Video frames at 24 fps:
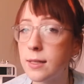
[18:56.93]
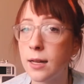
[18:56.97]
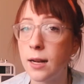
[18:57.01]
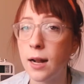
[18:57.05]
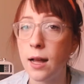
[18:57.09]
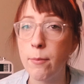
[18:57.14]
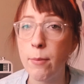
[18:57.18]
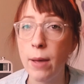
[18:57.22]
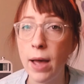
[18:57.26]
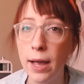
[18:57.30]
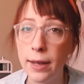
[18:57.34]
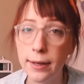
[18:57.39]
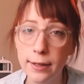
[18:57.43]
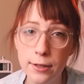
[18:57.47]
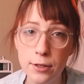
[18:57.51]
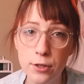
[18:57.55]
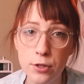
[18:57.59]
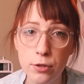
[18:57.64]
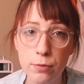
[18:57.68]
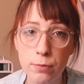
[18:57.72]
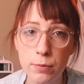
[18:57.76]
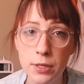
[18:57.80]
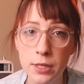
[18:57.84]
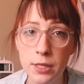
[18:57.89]
and I packaged
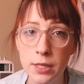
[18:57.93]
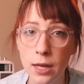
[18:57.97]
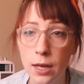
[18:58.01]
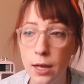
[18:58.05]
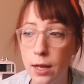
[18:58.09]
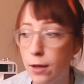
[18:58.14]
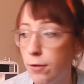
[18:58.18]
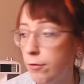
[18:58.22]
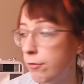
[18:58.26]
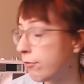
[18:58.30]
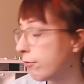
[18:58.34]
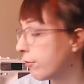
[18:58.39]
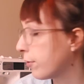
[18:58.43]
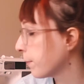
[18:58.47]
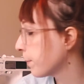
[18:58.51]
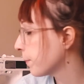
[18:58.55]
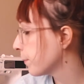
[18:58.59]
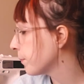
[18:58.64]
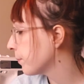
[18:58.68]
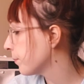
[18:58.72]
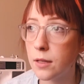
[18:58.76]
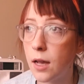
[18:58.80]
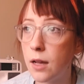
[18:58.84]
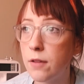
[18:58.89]
some stuff.
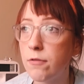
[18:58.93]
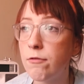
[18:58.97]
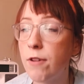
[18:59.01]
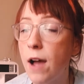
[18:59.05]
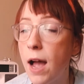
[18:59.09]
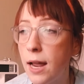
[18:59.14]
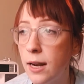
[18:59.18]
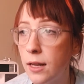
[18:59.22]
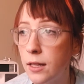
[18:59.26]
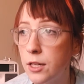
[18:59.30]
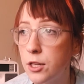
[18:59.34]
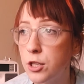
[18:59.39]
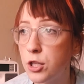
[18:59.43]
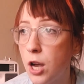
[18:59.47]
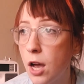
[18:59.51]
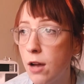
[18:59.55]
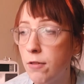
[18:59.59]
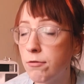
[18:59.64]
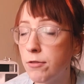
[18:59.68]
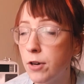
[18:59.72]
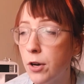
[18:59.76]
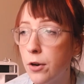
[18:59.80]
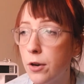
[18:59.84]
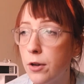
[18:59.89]
I finally
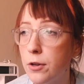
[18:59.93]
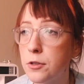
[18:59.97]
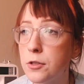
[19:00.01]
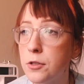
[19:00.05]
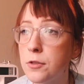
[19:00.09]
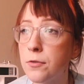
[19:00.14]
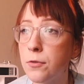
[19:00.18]
shot photos